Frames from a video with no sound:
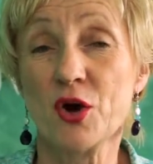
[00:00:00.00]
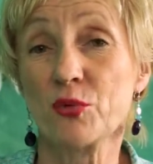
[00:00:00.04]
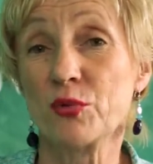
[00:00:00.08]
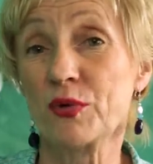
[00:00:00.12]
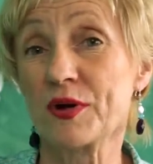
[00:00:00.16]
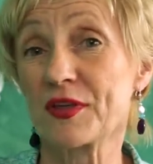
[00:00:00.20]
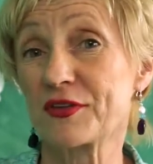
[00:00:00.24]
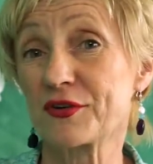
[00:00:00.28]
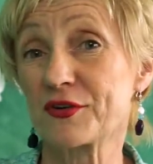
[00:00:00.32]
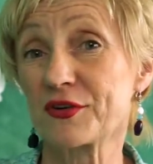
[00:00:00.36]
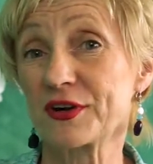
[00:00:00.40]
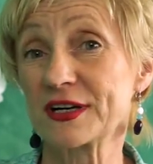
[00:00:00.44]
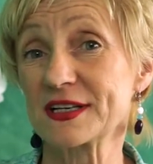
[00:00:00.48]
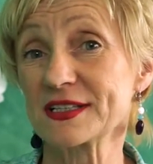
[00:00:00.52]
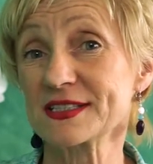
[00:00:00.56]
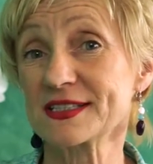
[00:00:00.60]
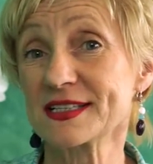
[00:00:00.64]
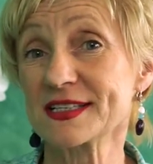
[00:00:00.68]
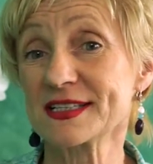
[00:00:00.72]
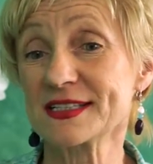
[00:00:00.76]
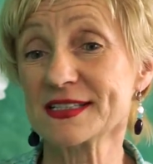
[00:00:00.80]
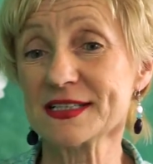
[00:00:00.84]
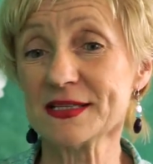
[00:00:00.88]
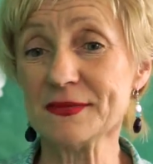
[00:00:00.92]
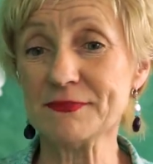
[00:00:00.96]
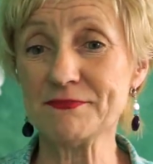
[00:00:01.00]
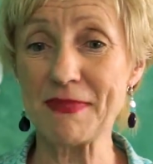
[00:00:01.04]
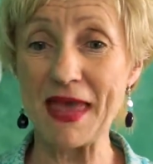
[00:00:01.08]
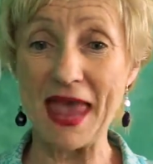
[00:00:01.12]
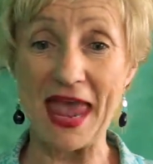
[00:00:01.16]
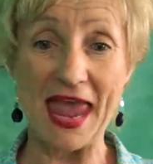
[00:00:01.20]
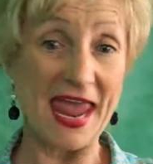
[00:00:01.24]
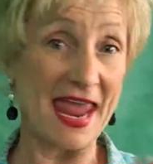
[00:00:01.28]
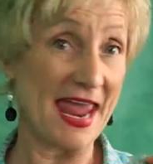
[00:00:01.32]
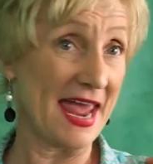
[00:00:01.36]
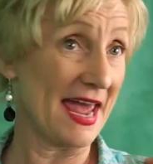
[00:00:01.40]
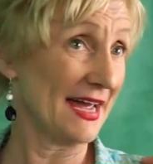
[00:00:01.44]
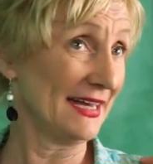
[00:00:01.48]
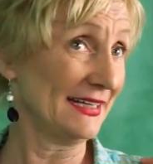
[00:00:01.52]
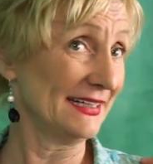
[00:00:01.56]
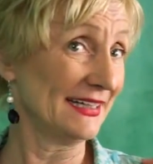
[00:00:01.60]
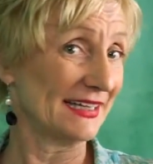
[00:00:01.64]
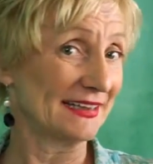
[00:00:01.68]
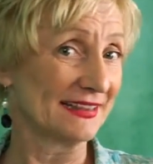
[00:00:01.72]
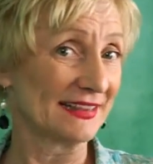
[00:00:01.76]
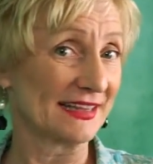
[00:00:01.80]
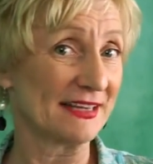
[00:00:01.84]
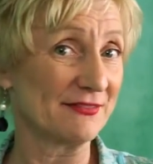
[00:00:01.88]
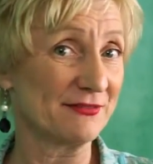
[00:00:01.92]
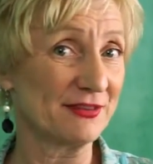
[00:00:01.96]
with criticism
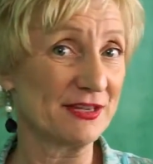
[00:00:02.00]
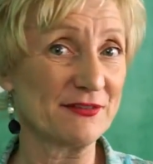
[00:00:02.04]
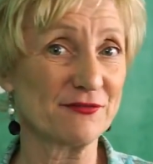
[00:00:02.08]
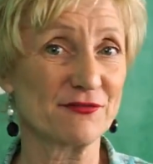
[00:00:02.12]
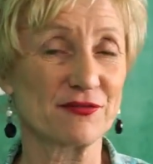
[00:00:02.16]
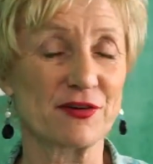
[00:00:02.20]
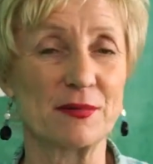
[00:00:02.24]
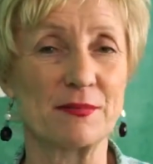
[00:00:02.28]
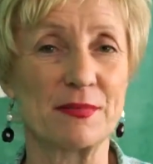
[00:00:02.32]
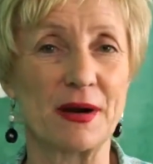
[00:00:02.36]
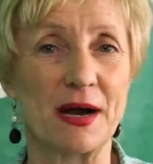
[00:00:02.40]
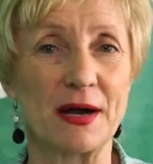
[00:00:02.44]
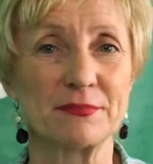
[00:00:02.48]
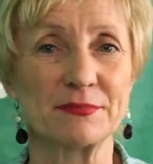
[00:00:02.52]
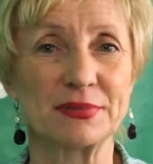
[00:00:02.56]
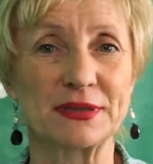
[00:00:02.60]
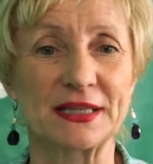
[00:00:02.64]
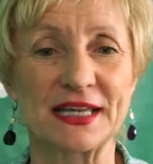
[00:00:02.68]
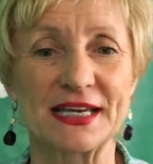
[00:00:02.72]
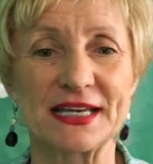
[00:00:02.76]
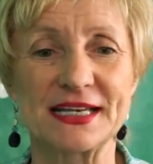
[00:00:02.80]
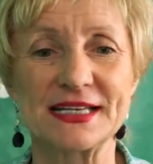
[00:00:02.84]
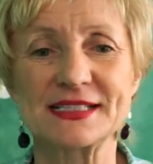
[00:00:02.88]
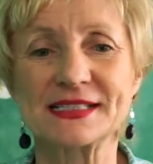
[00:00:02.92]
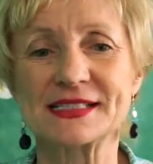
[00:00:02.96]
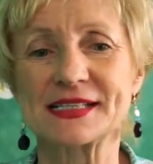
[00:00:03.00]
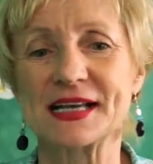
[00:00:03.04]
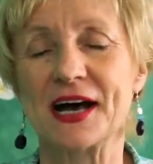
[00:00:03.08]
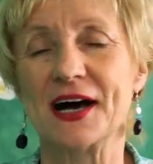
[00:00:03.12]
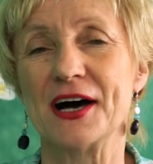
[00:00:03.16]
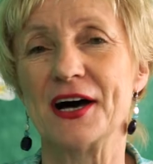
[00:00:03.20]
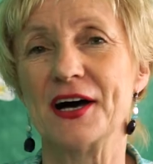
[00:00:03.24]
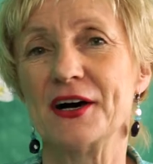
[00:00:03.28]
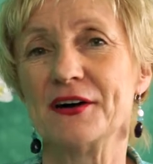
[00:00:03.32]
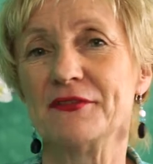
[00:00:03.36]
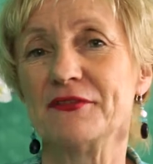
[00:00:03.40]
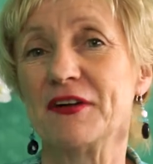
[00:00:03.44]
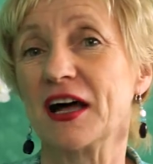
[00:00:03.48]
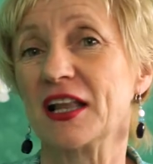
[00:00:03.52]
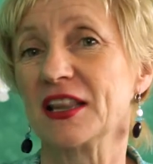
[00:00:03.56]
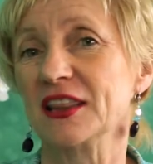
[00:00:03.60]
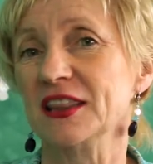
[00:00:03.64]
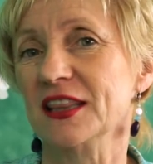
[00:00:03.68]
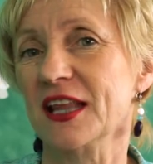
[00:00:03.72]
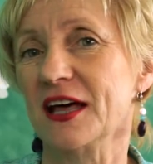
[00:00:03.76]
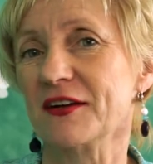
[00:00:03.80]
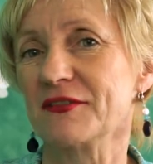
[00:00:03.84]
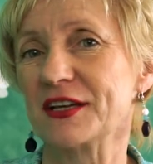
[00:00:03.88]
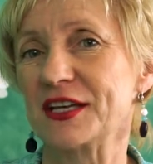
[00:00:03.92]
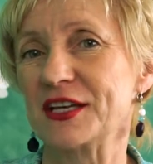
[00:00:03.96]
and living from a place of
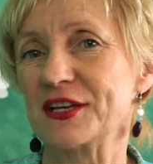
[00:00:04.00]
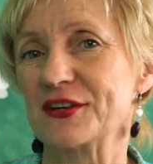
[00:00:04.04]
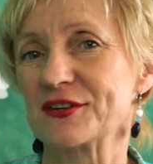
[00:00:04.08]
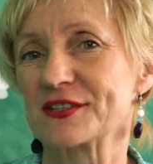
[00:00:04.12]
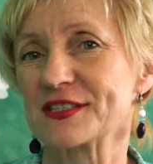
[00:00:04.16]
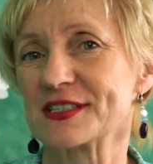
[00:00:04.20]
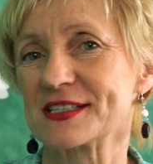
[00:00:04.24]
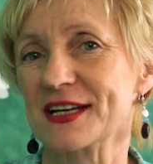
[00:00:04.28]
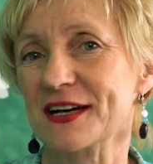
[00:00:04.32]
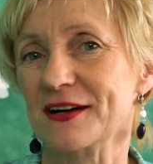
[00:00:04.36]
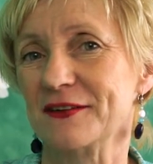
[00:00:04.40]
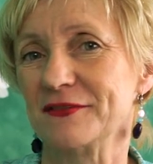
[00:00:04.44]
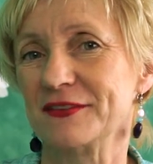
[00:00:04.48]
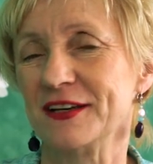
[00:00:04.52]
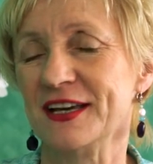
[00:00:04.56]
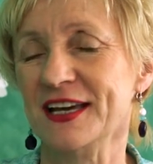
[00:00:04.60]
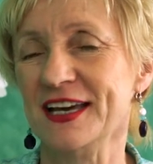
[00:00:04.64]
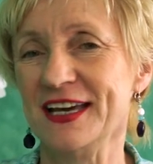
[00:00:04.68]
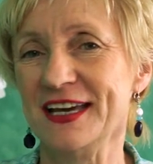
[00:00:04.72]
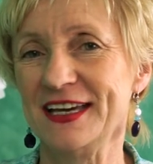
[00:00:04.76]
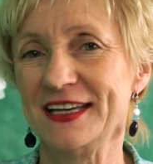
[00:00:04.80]
loving yourself.